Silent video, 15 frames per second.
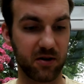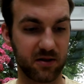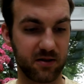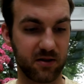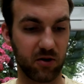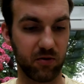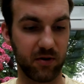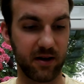
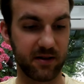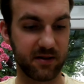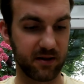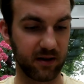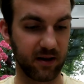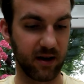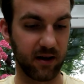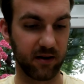So that's
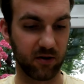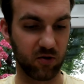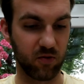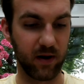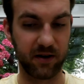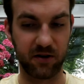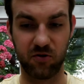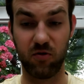again
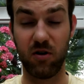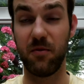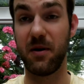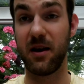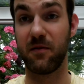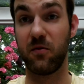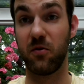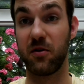quite a drawback
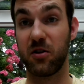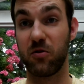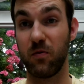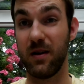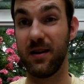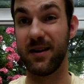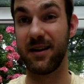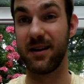for a
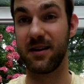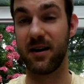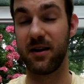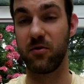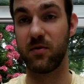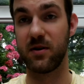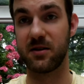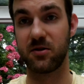
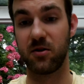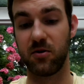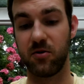$399 US